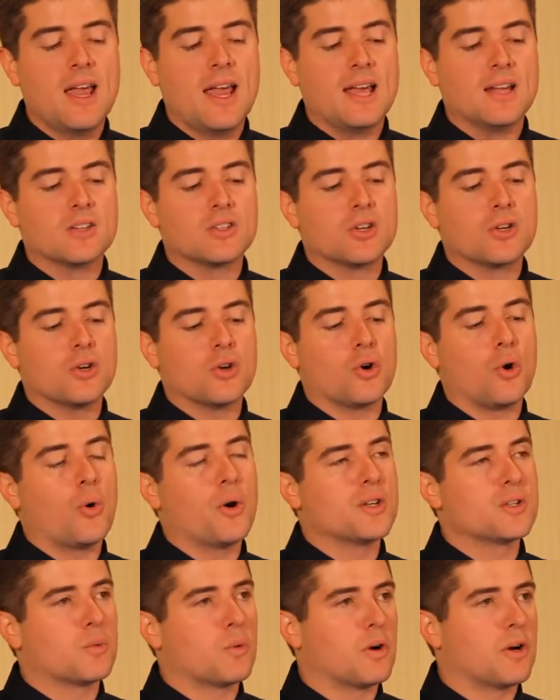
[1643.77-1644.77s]
And so you're
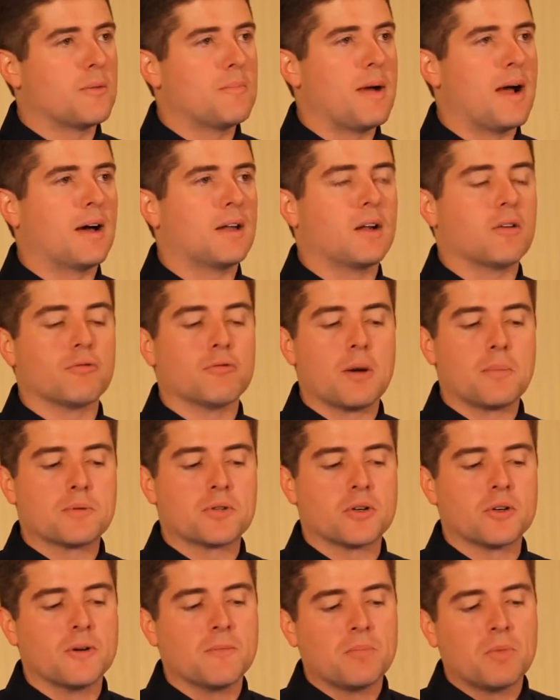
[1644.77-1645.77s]
always worried about a
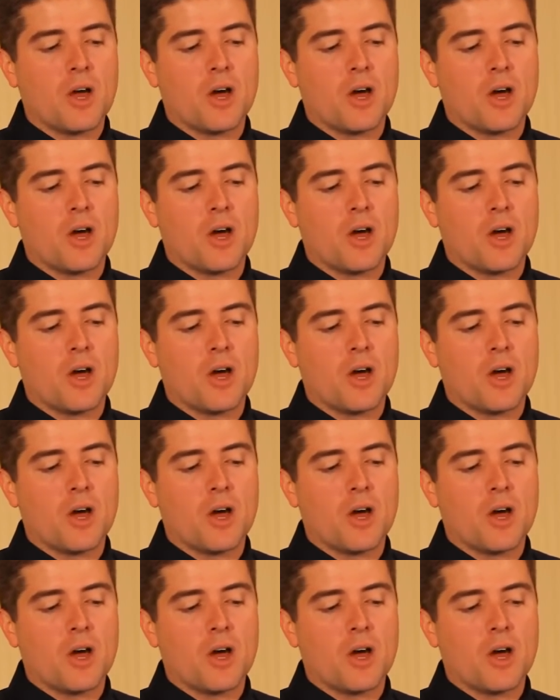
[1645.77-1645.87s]
rupture